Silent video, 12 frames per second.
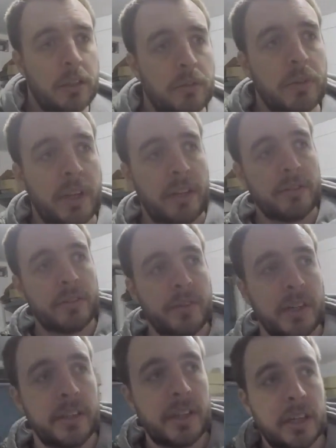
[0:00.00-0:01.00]
What else have
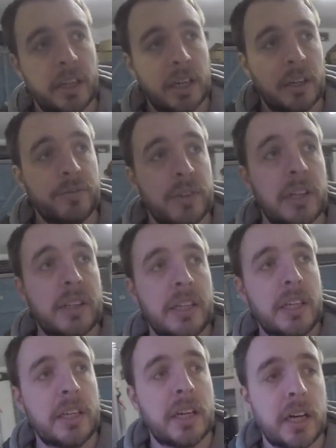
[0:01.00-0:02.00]
I done? I filled
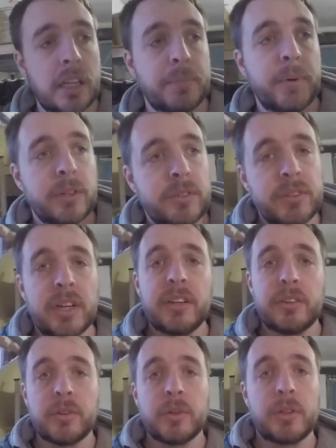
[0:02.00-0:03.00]
the pots ready
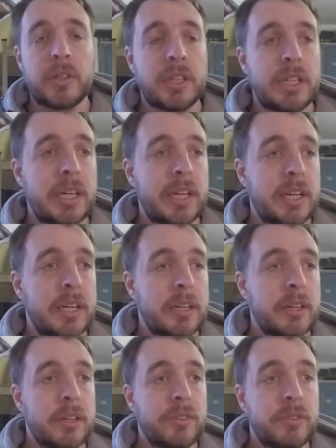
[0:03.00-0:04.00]
to go.
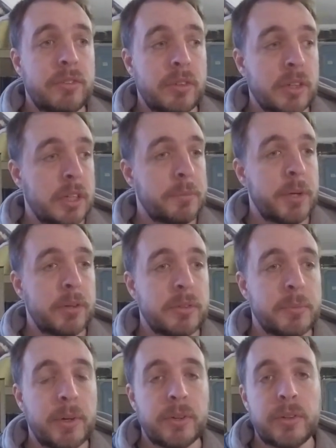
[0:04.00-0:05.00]
So I'm going to brew
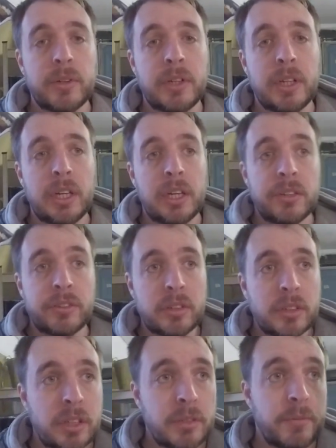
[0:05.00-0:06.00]
tomorrow. So I'm
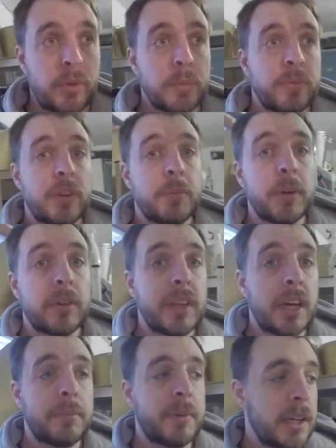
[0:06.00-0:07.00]
going to hopefully brew the
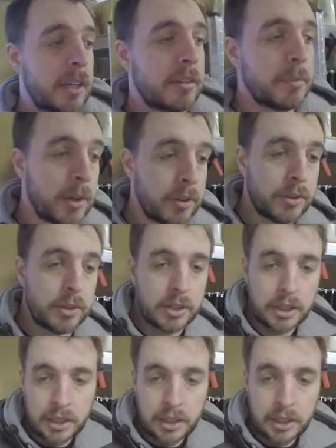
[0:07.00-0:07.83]
IPA tomorrow.